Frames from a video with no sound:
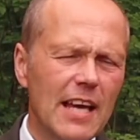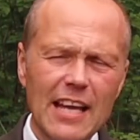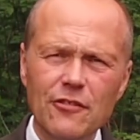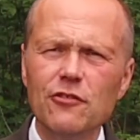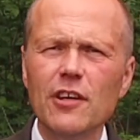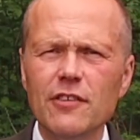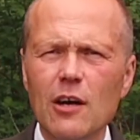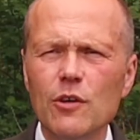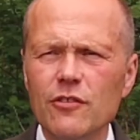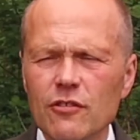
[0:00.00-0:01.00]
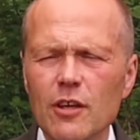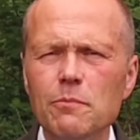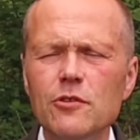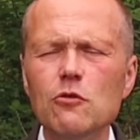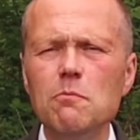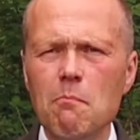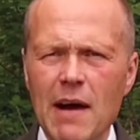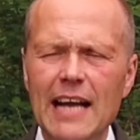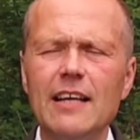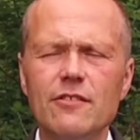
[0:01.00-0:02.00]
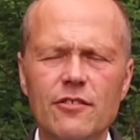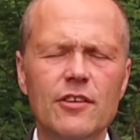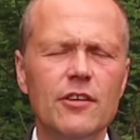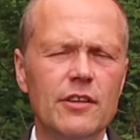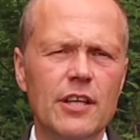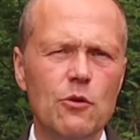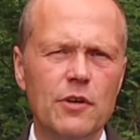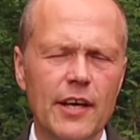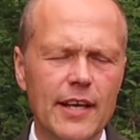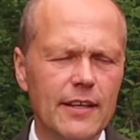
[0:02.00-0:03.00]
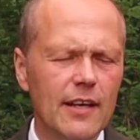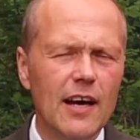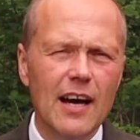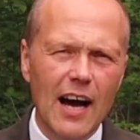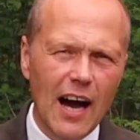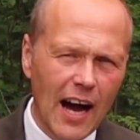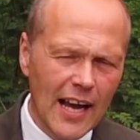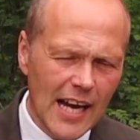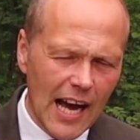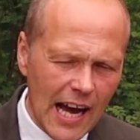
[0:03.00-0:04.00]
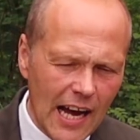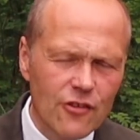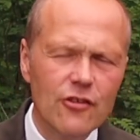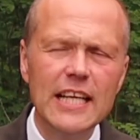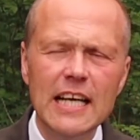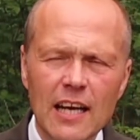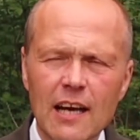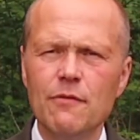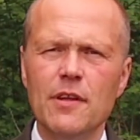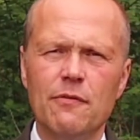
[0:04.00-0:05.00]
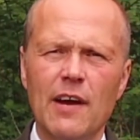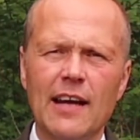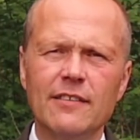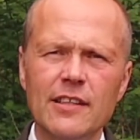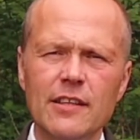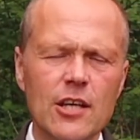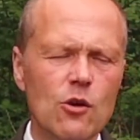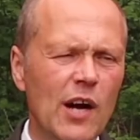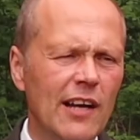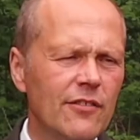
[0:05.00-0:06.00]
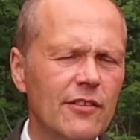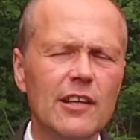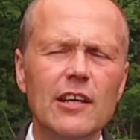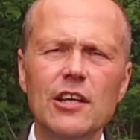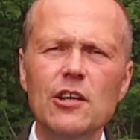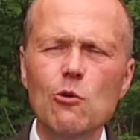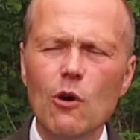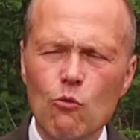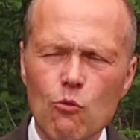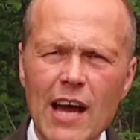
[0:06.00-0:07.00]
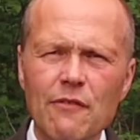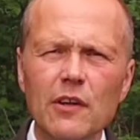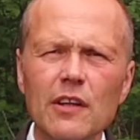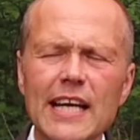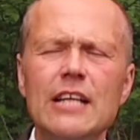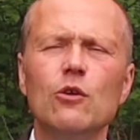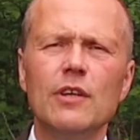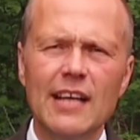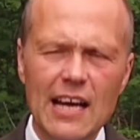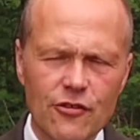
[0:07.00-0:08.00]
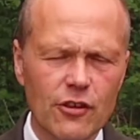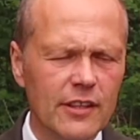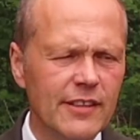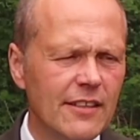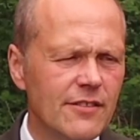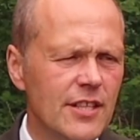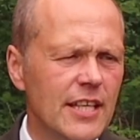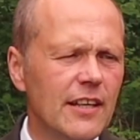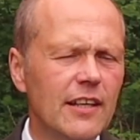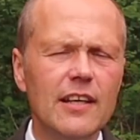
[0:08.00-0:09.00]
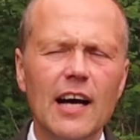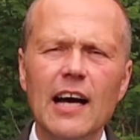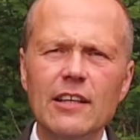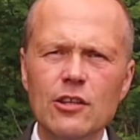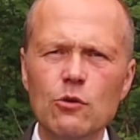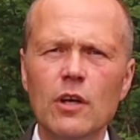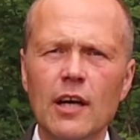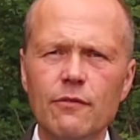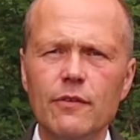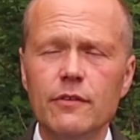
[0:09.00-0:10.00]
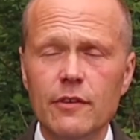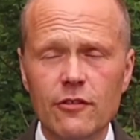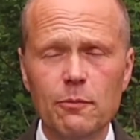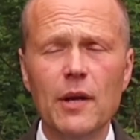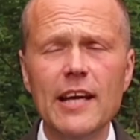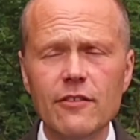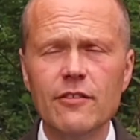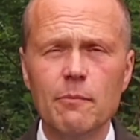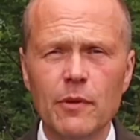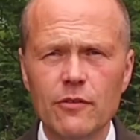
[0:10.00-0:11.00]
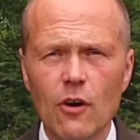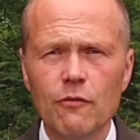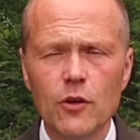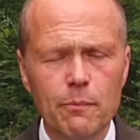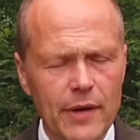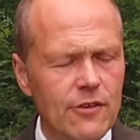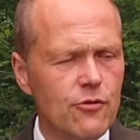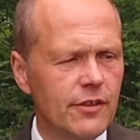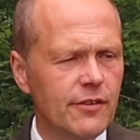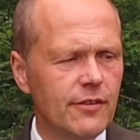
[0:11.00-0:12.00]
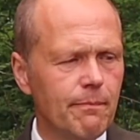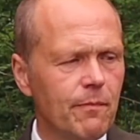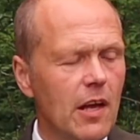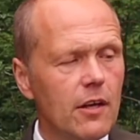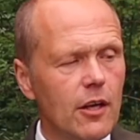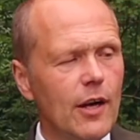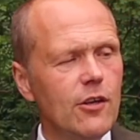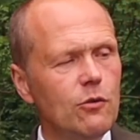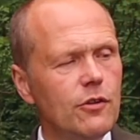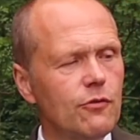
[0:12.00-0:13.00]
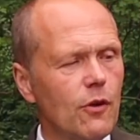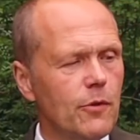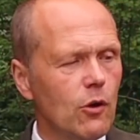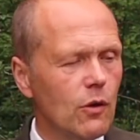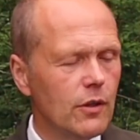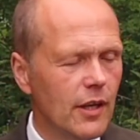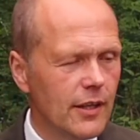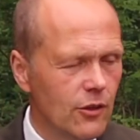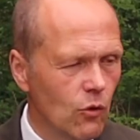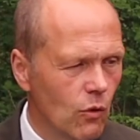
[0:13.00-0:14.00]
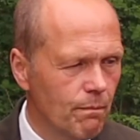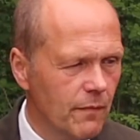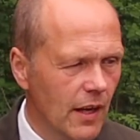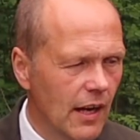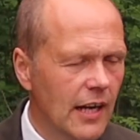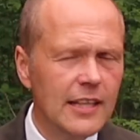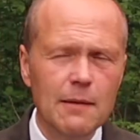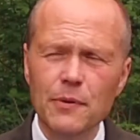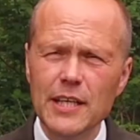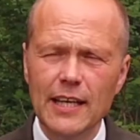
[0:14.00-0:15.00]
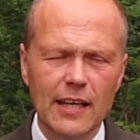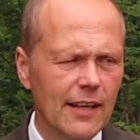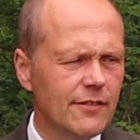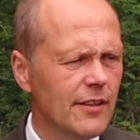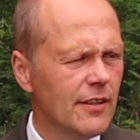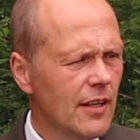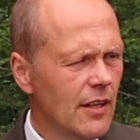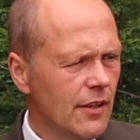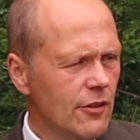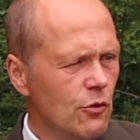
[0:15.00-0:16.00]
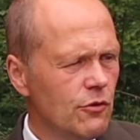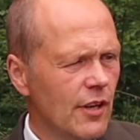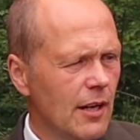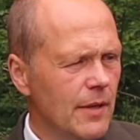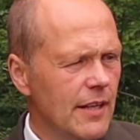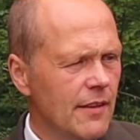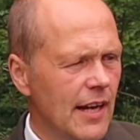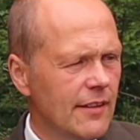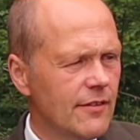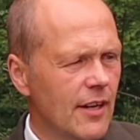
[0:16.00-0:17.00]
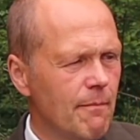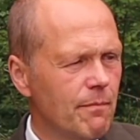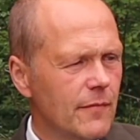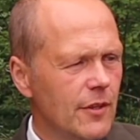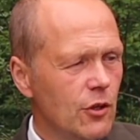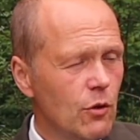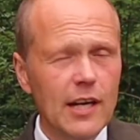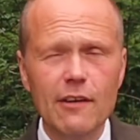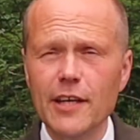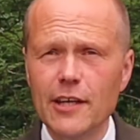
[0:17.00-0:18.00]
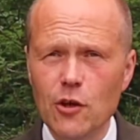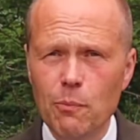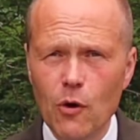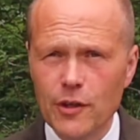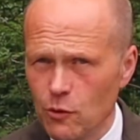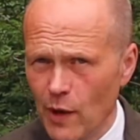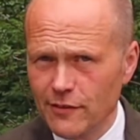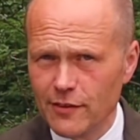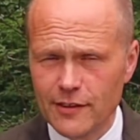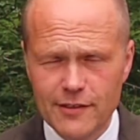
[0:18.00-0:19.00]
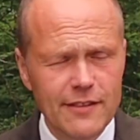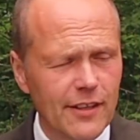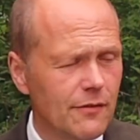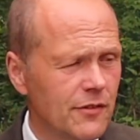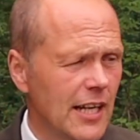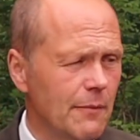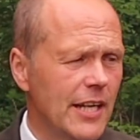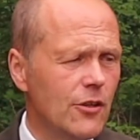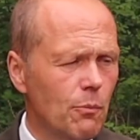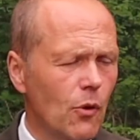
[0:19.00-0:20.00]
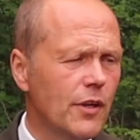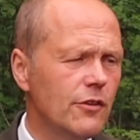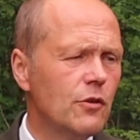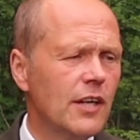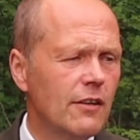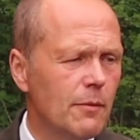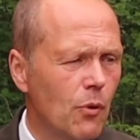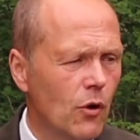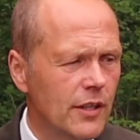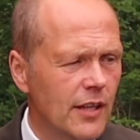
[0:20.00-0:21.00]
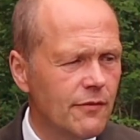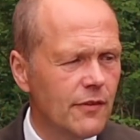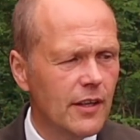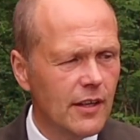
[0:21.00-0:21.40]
It's just our subdued manners here in the UK. I actually love the fact in the US you revel in your national identity and you love displaying symbols of your patriotism. Now I notice from your uh, your accompanying letter that you tell me that um, you're carrying in your pocket, you went to the detail of telling me in your pocket you carry a pocket knife